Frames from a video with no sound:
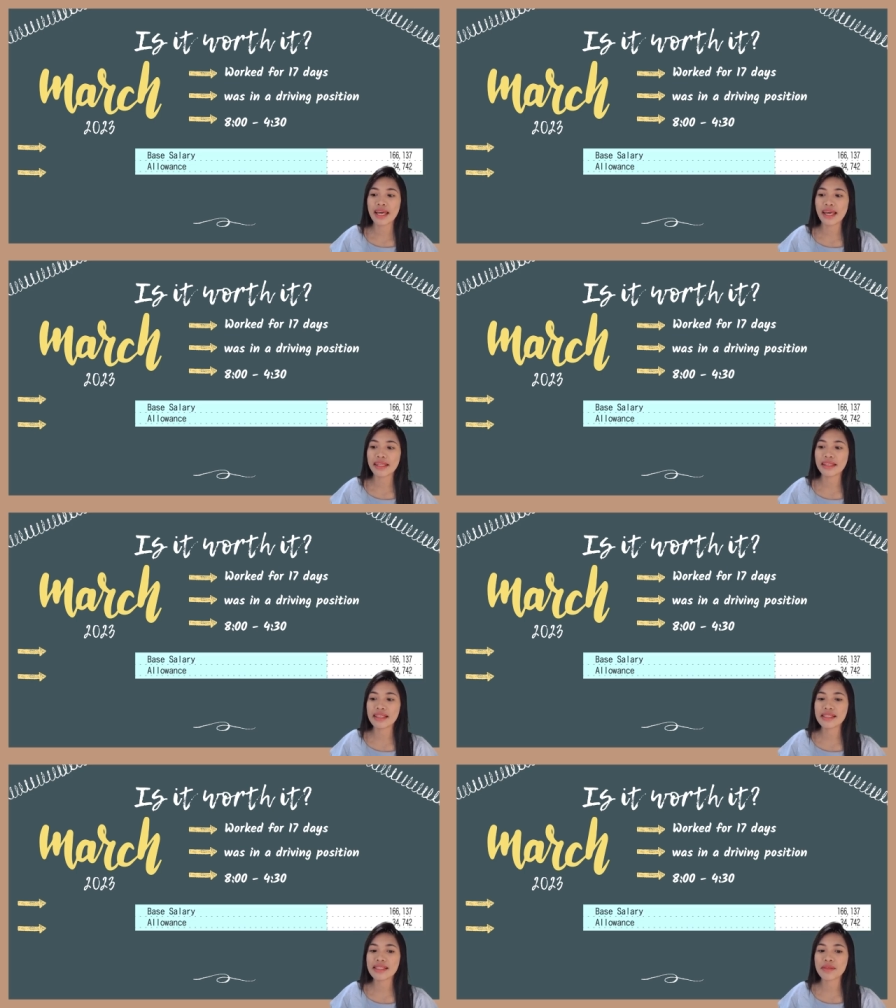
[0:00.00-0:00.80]
And
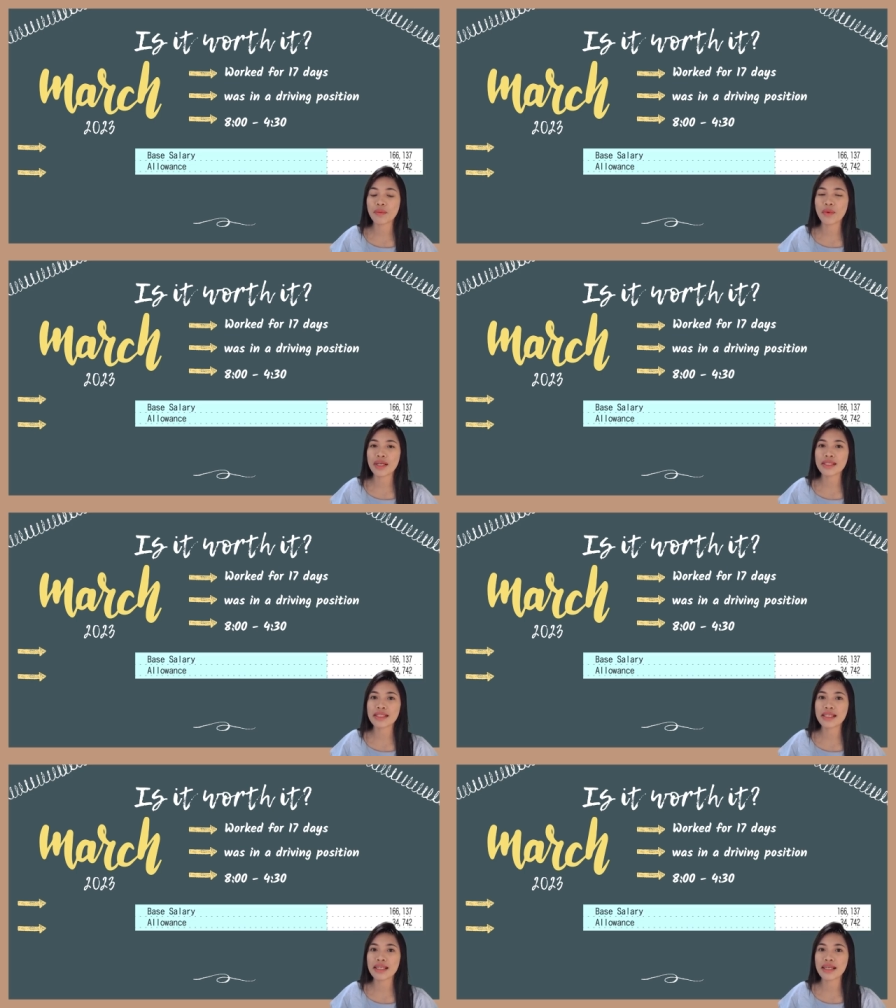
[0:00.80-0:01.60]
this
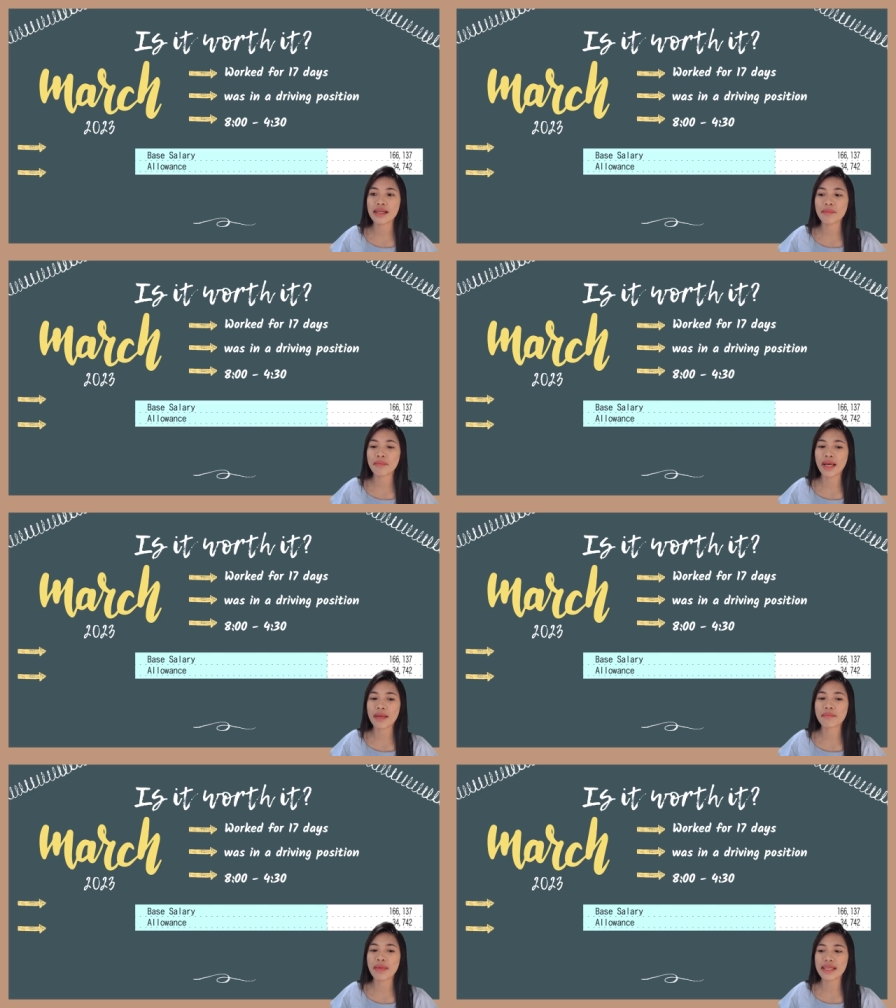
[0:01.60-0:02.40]
was
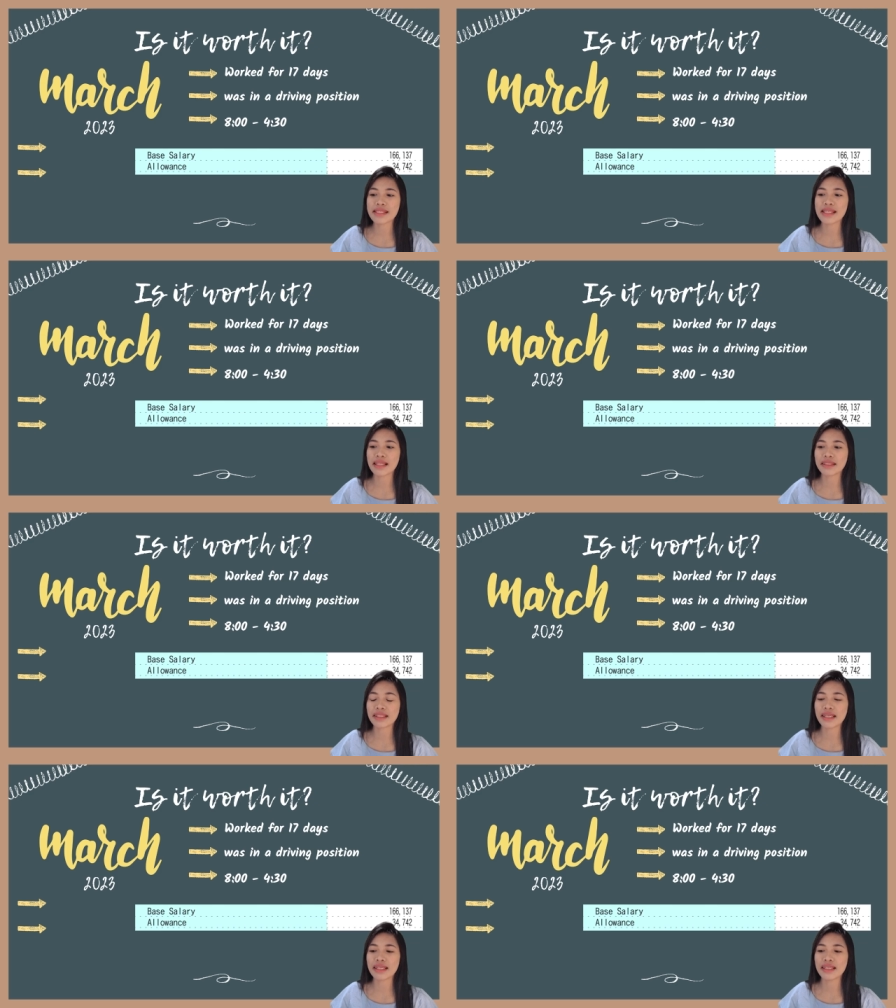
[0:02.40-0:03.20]
my base
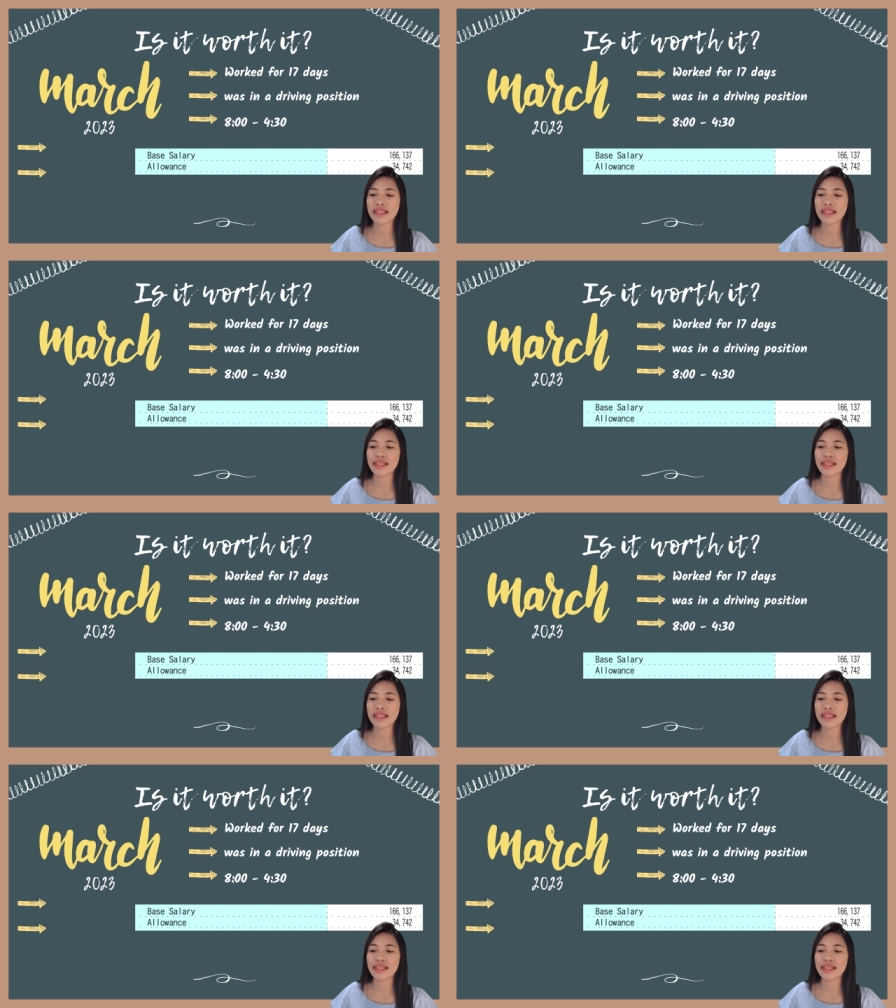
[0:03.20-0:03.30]
salary.